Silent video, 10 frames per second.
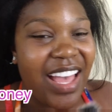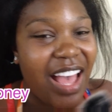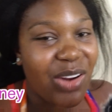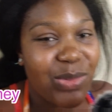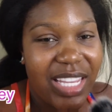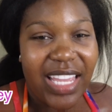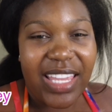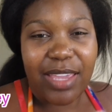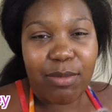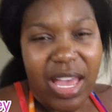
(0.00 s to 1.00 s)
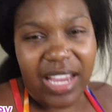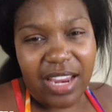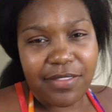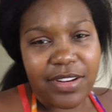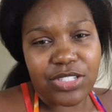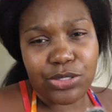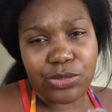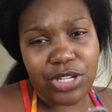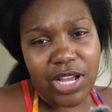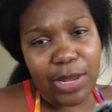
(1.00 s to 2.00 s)
I don't think I came back after I
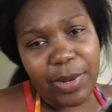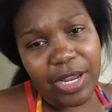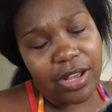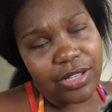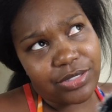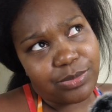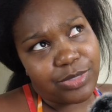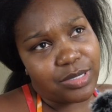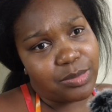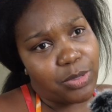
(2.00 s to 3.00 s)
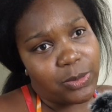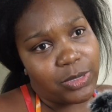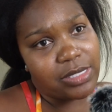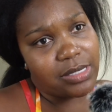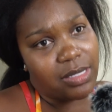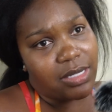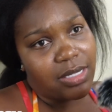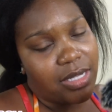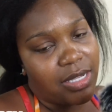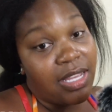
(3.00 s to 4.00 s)
showed y'all how my costume was supposed to
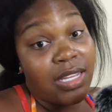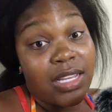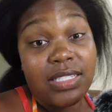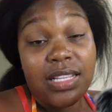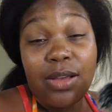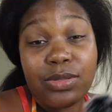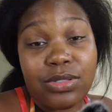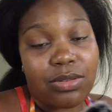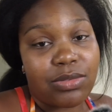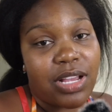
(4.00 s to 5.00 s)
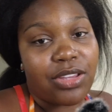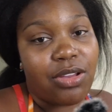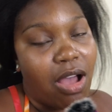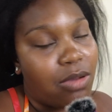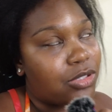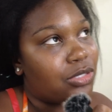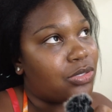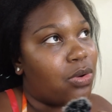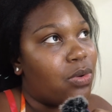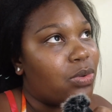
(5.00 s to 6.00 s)
look, because I was so tired. I was
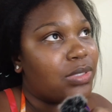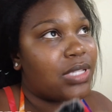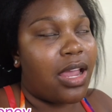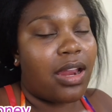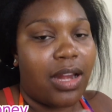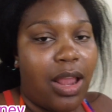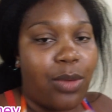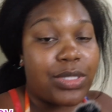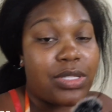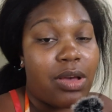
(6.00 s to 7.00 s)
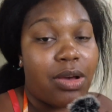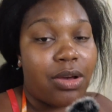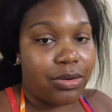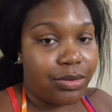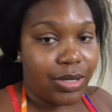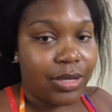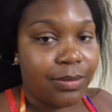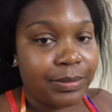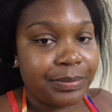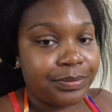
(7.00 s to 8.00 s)
so tired and I was hungry.
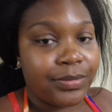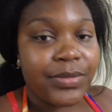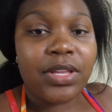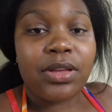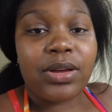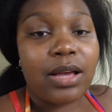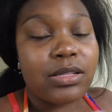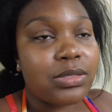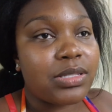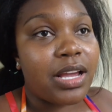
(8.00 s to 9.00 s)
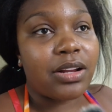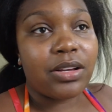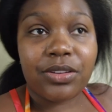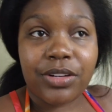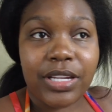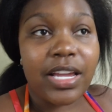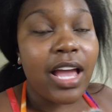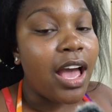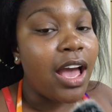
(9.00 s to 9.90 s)
Okay, I was so tired, hungry.